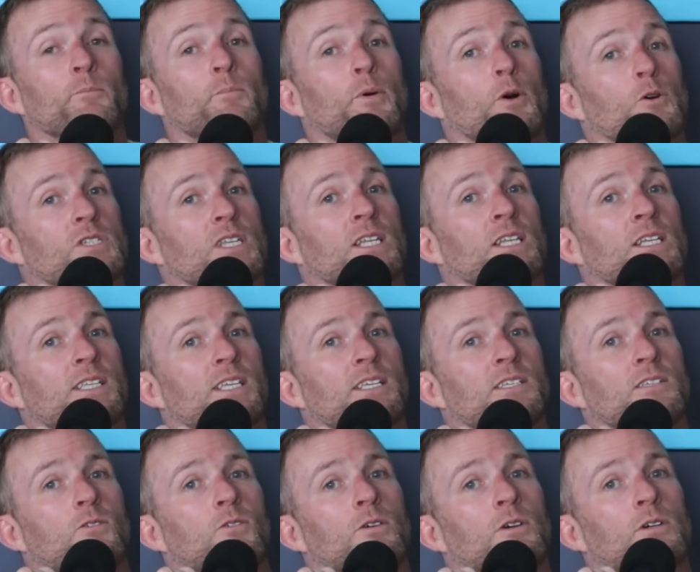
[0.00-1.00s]
post on the
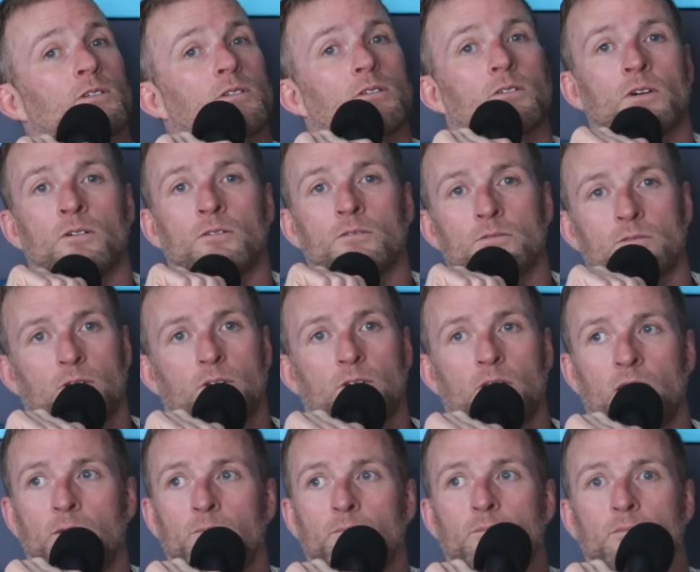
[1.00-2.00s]
Discord, so don't
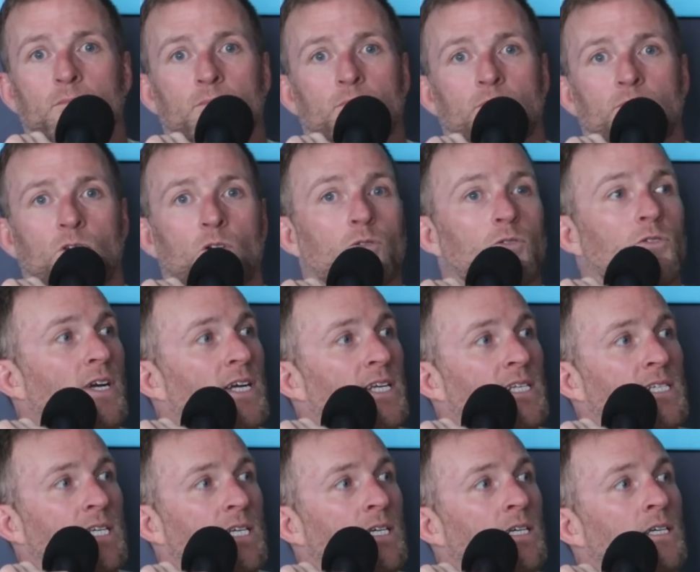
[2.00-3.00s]
go crazy.